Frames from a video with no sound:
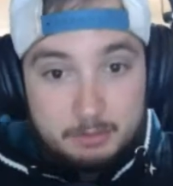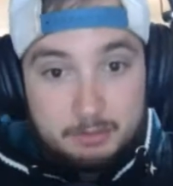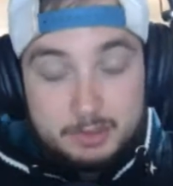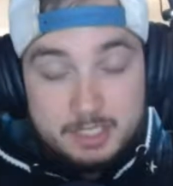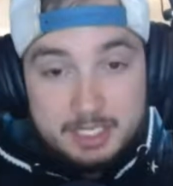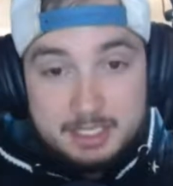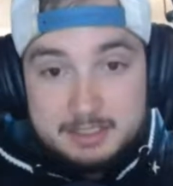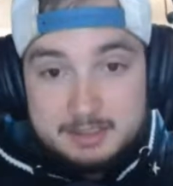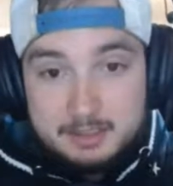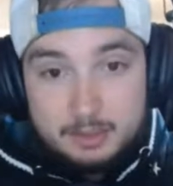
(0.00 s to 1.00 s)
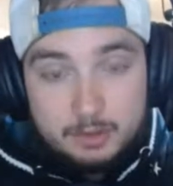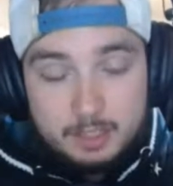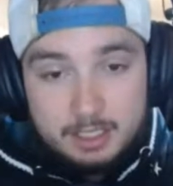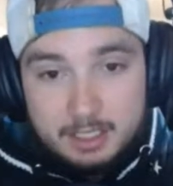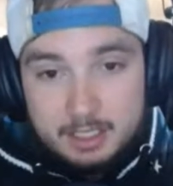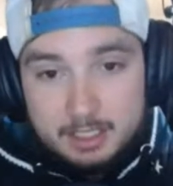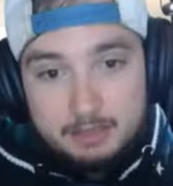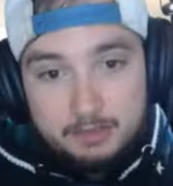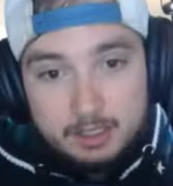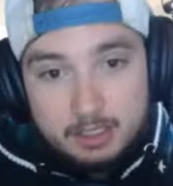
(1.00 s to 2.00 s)
the Blue Jackets,
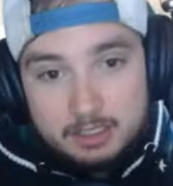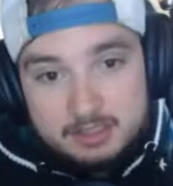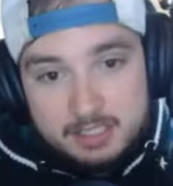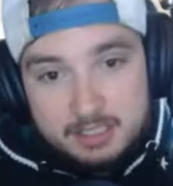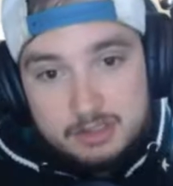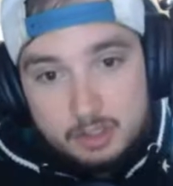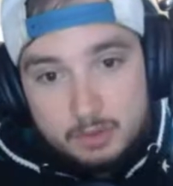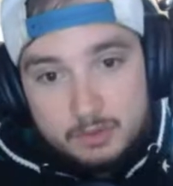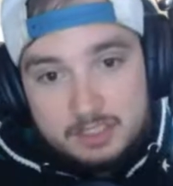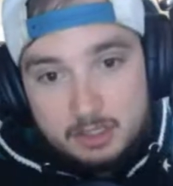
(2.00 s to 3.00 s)
they've lost Seth Jones.